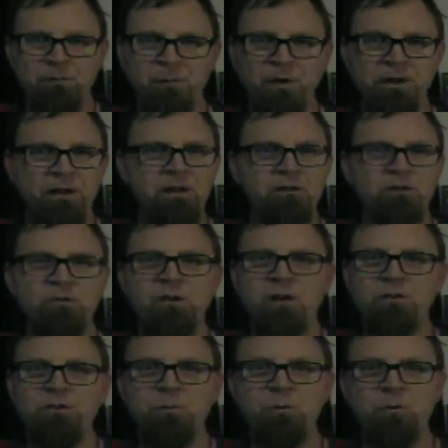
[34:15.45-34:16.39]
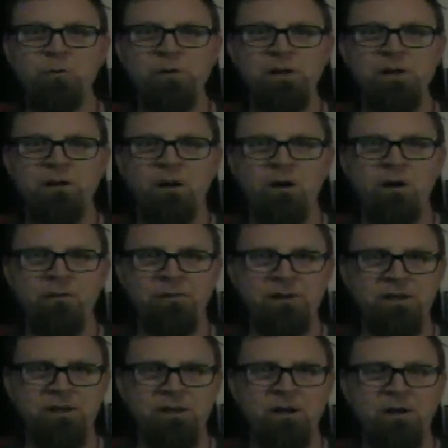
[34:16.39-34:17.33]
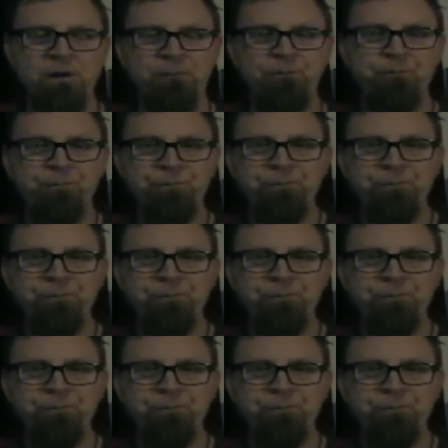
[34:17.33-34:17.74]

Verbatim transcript: But it is awesome to read on the uh,